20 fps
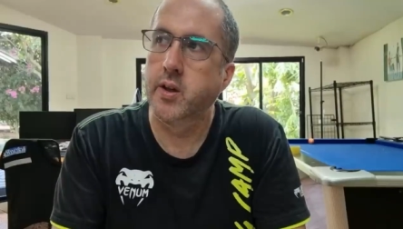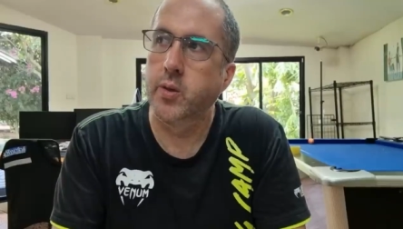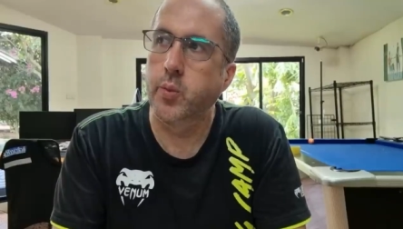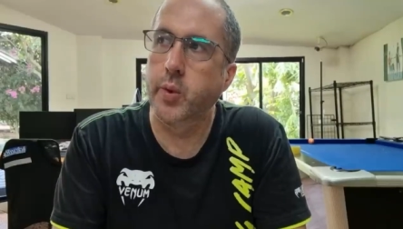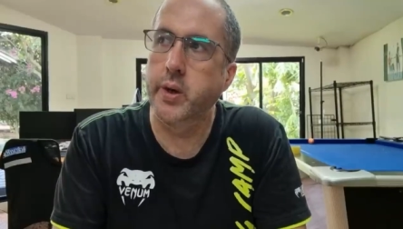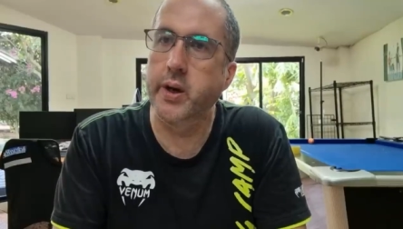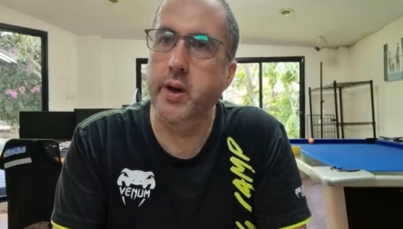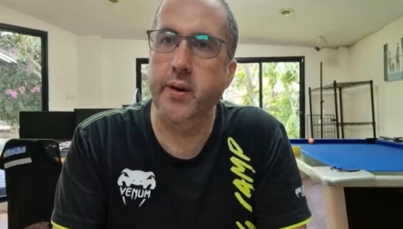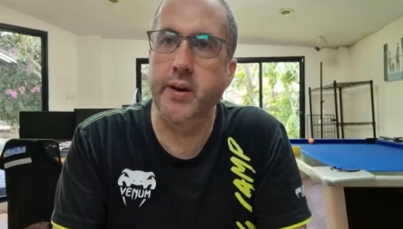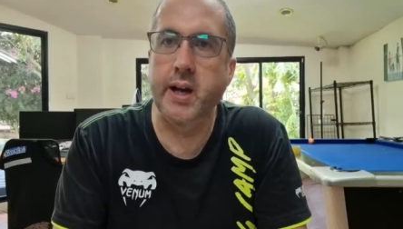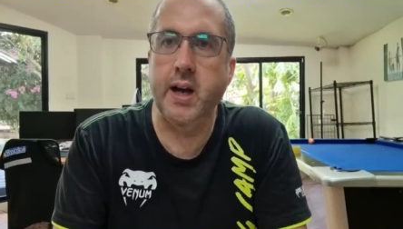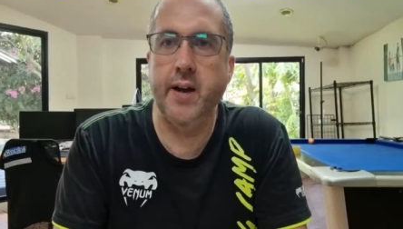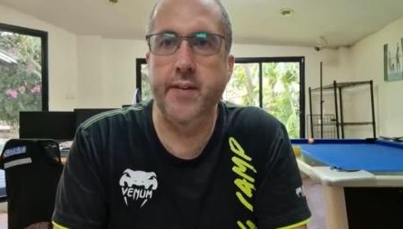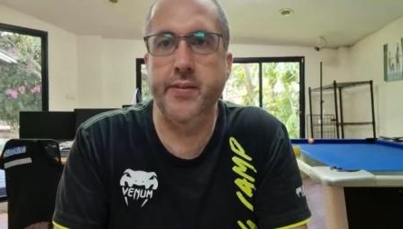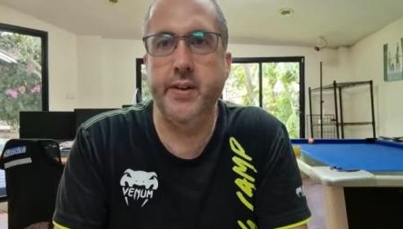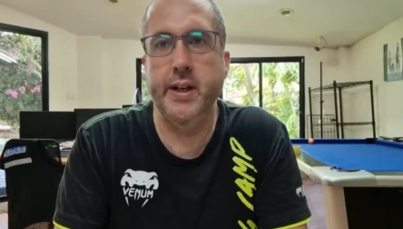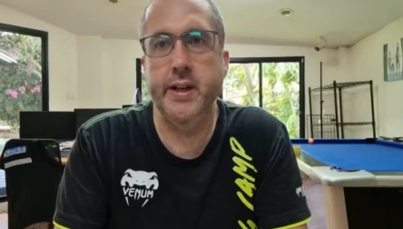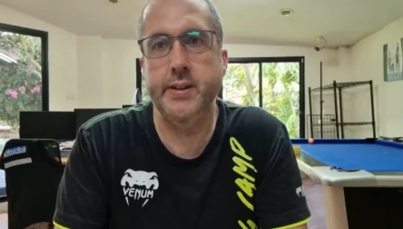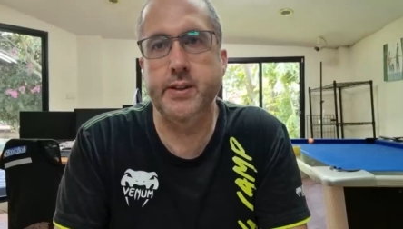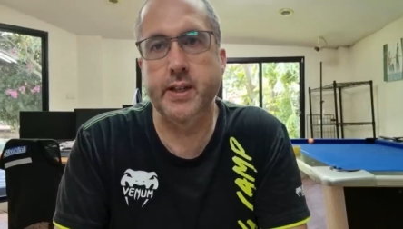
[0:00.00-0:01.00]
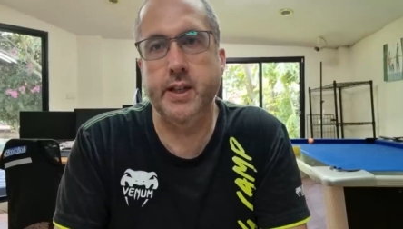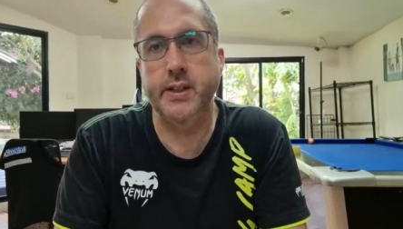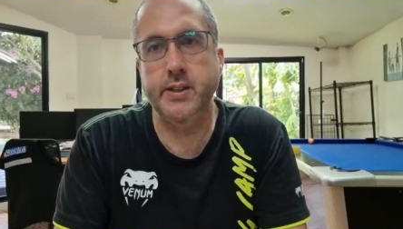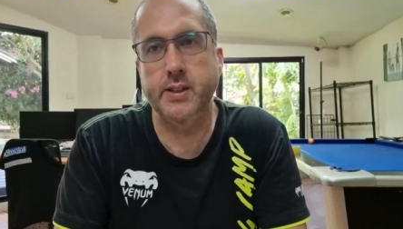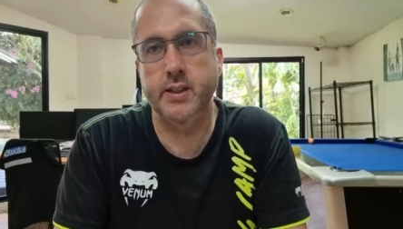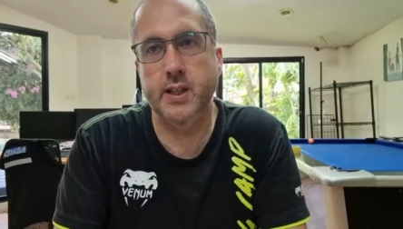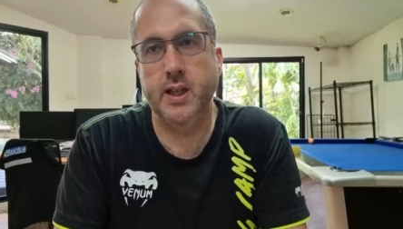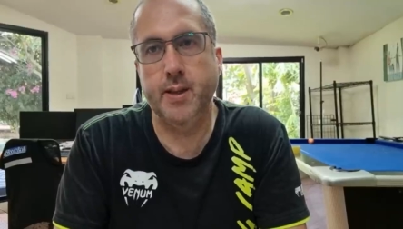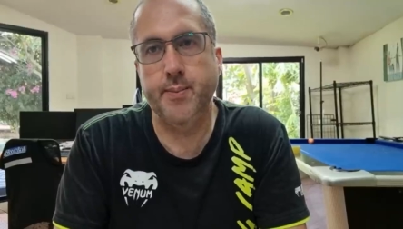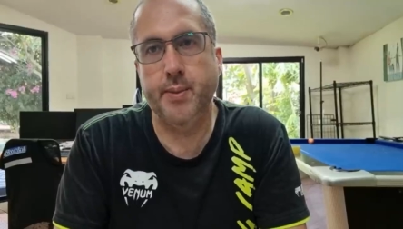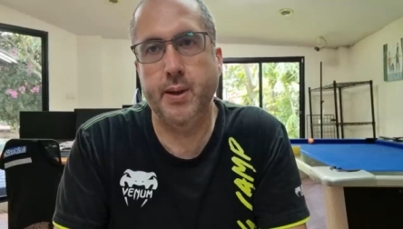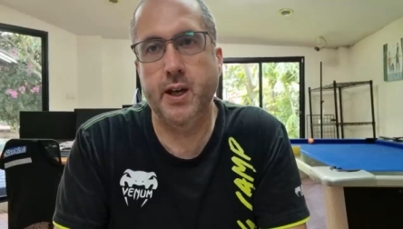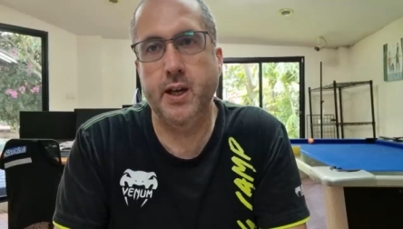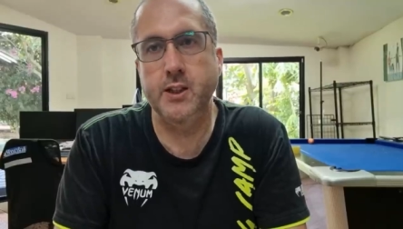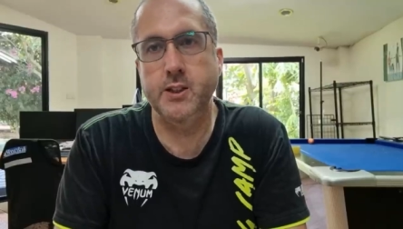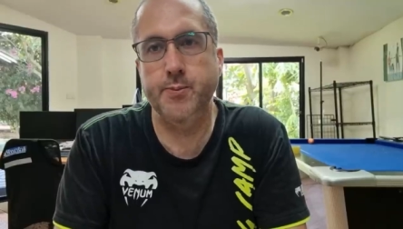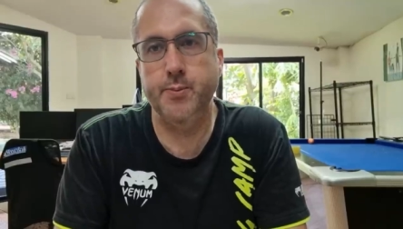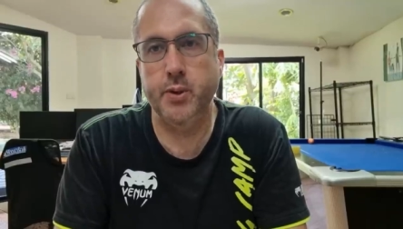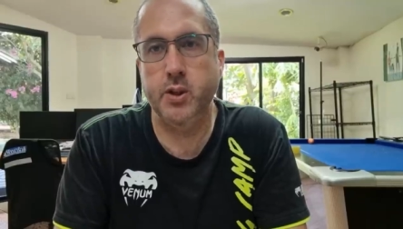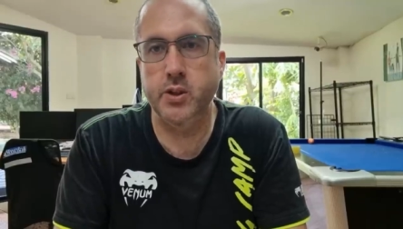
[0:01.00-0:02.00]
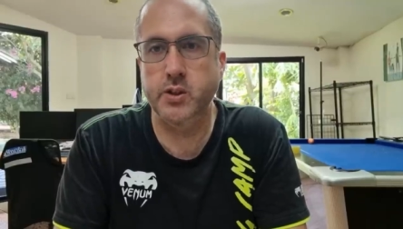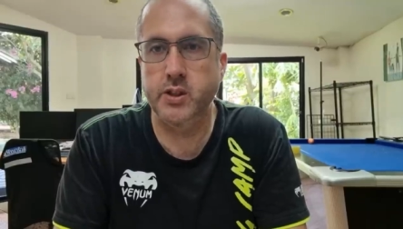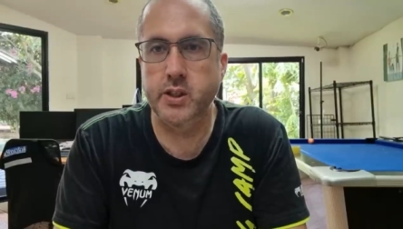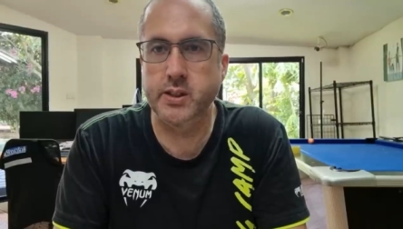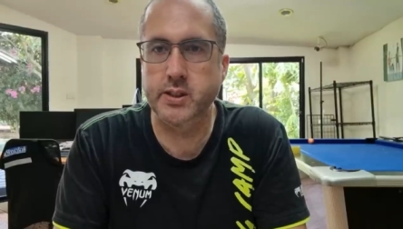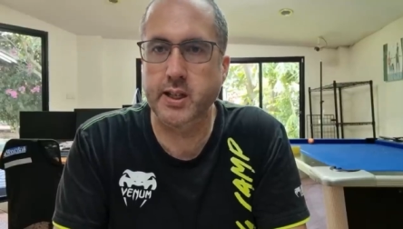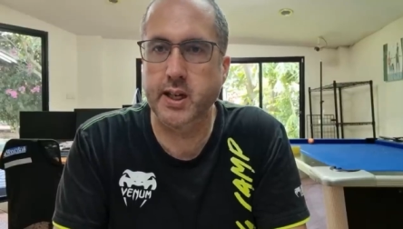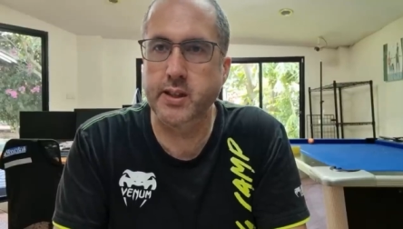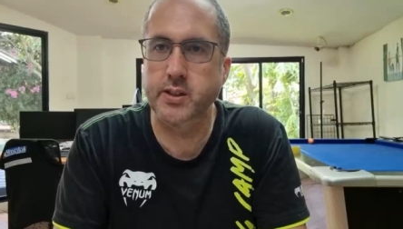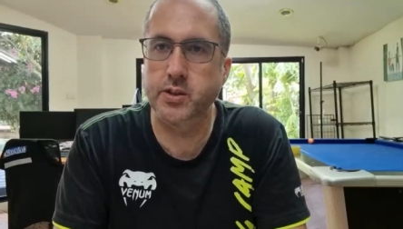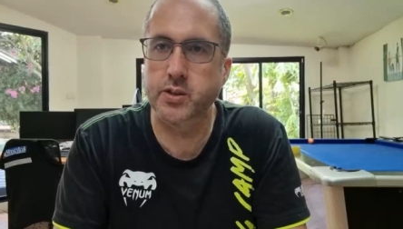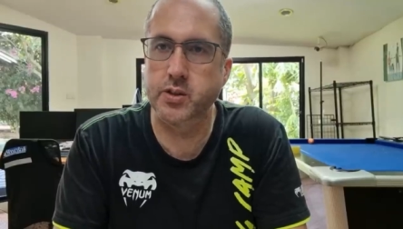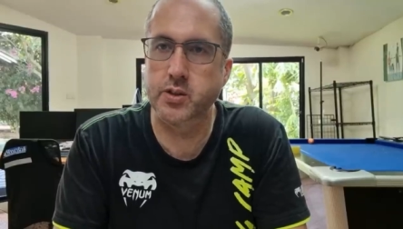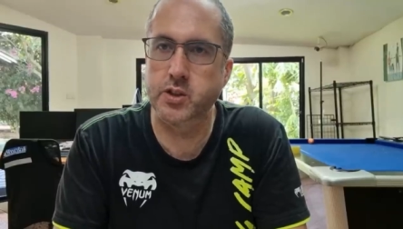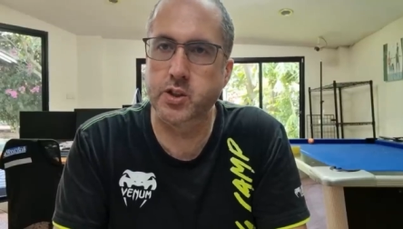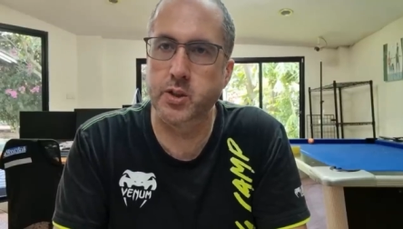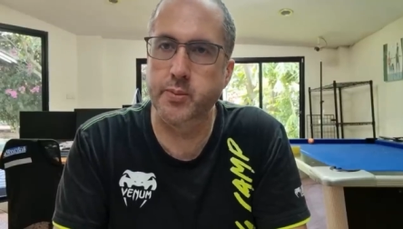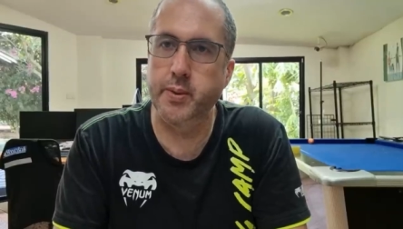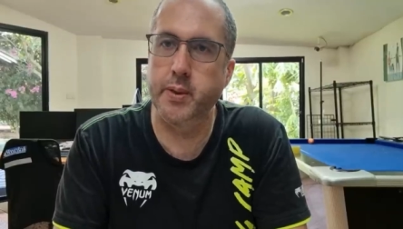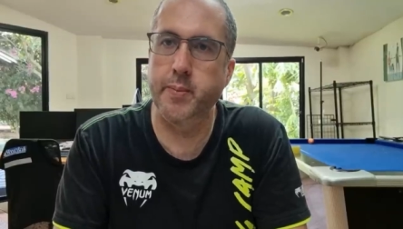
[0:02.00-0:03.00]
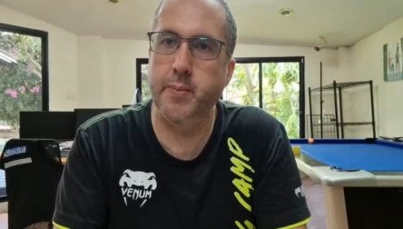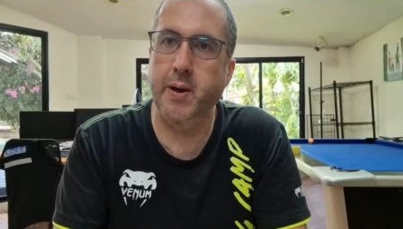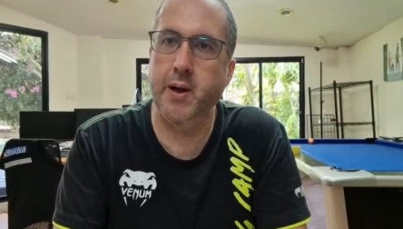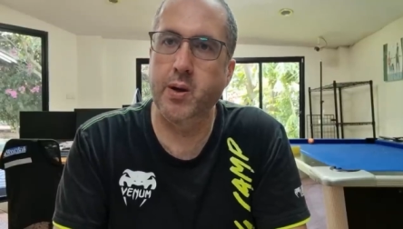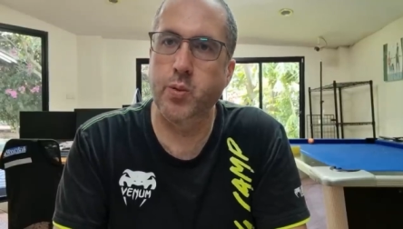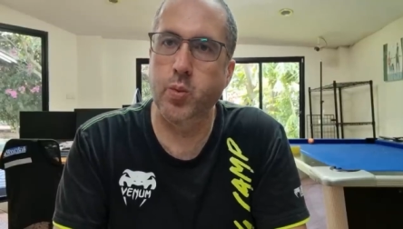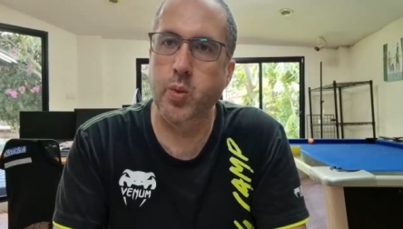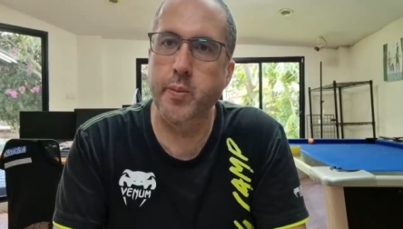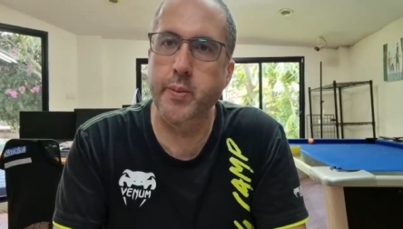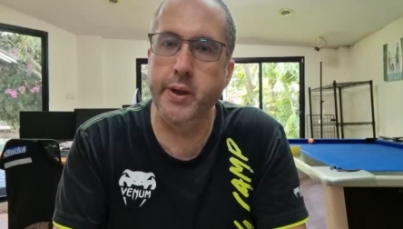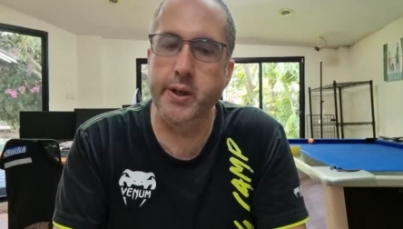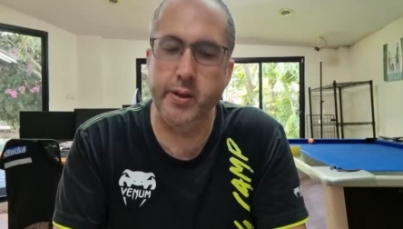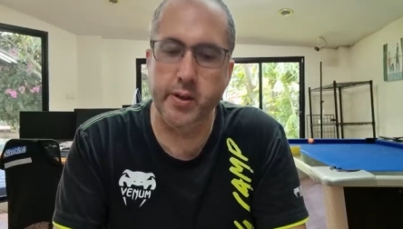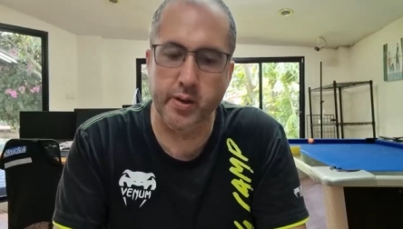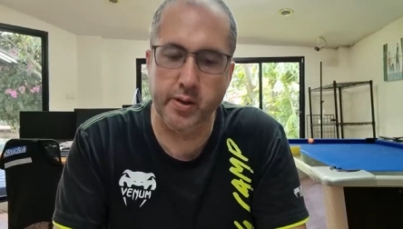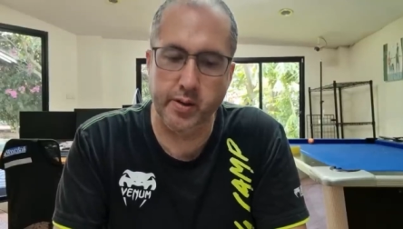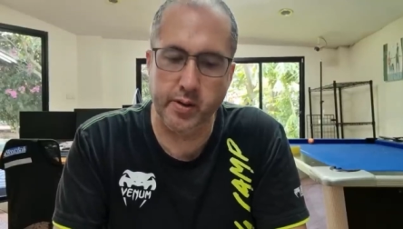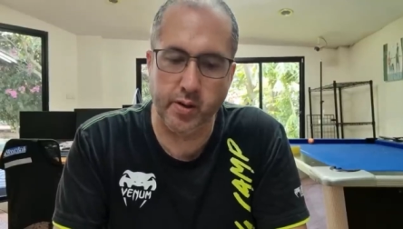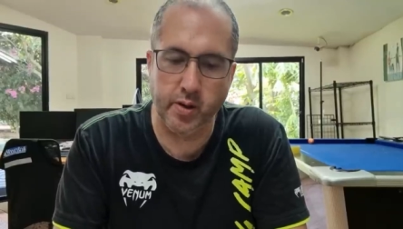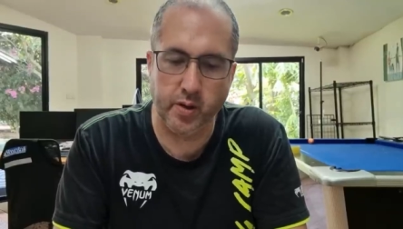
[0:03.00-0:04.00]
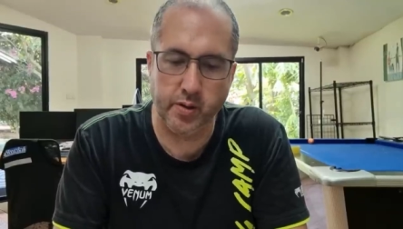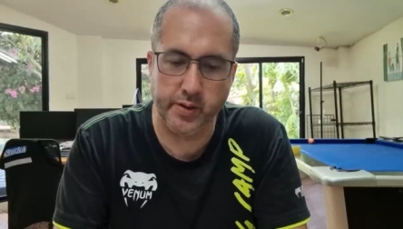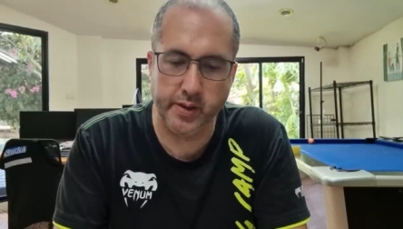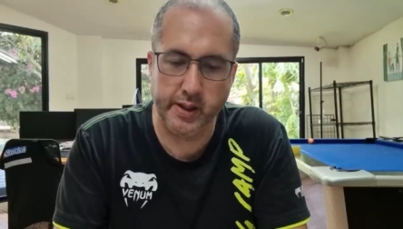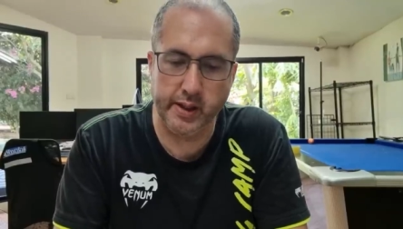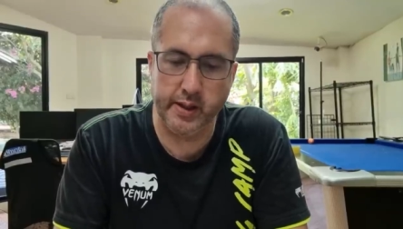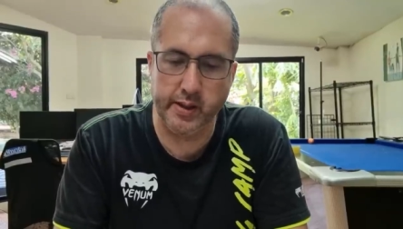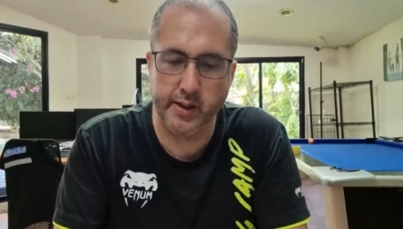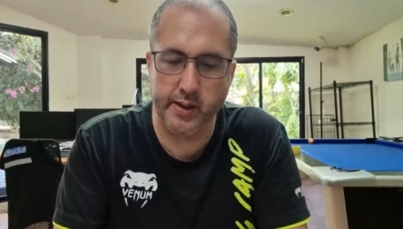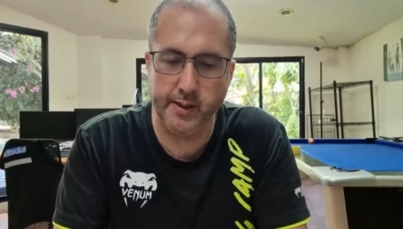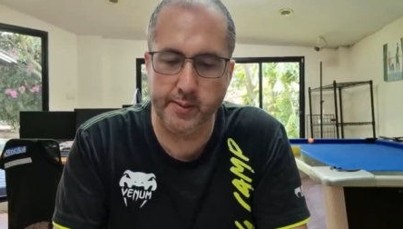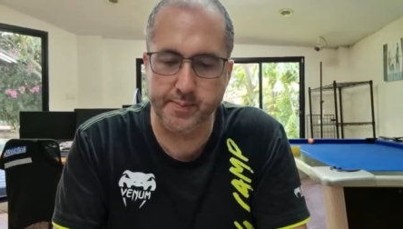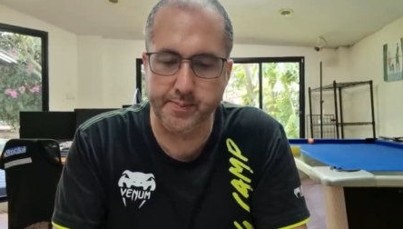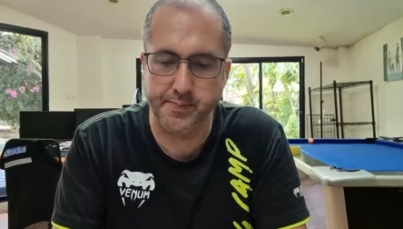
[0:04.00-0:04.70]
We don't have DJs in our bars because the attention should be about the women, not the